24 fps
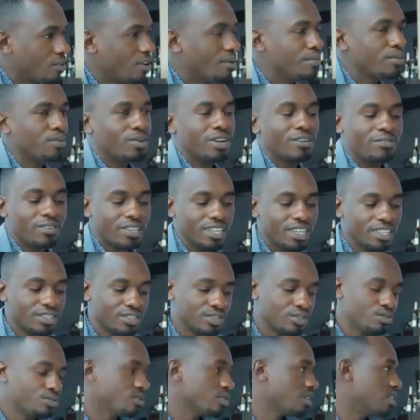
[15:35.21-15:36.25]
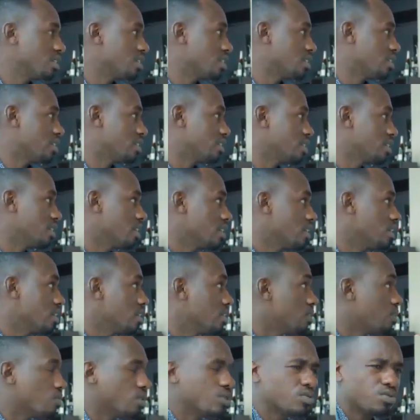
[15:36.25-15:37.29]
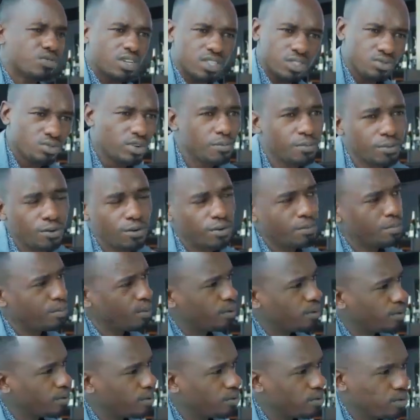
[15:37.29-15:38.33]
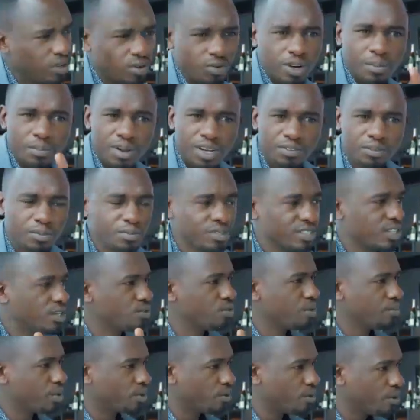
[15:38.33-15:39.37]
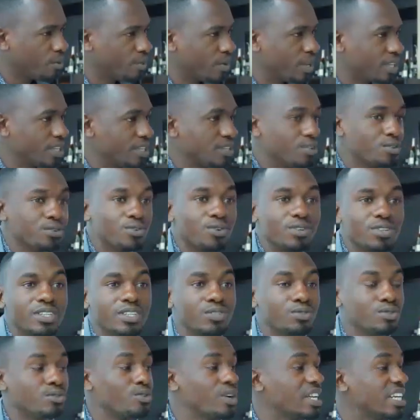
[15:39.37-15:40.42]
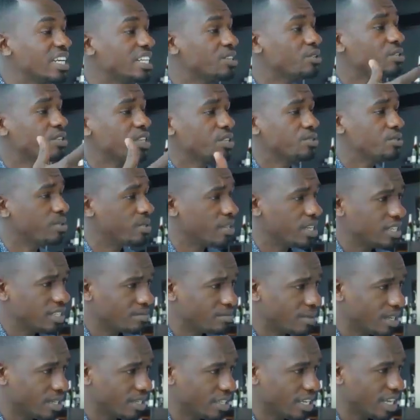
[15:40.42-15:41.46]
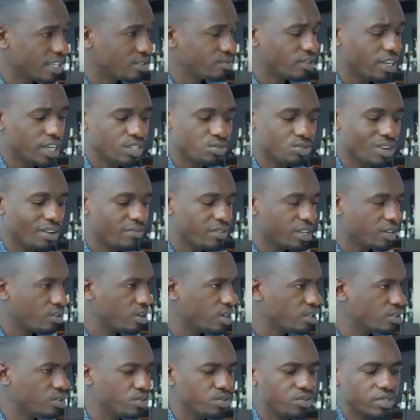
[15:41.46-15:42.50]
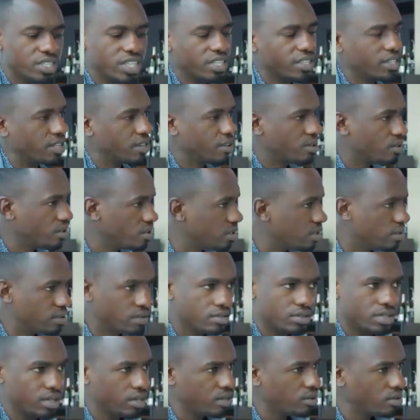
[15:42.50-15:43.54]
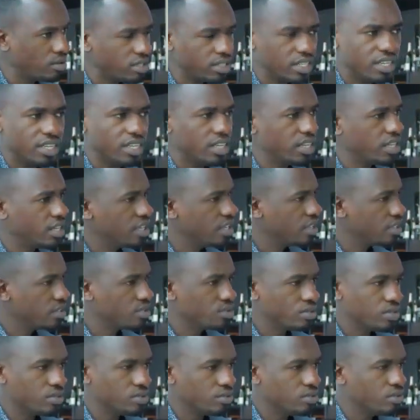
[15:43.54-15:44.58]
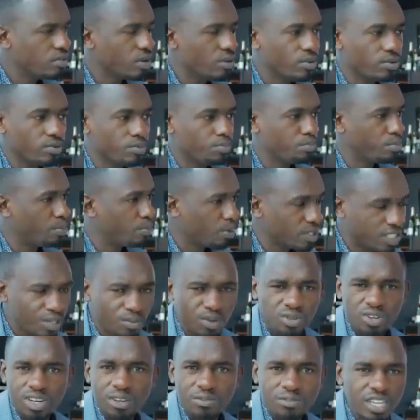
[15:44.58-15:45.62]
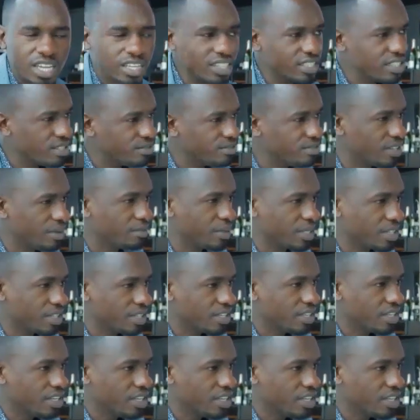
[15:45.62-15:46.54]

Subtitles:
kwamba unafanya sijui unaweza kuchukua mkopo. Kuna platforms zinatoa mikopo, lakini you don't need to go and negotiate with anybody. As long as you have the collateral, you take the loan, you do, kwa sababu watu wanafanya yield farming.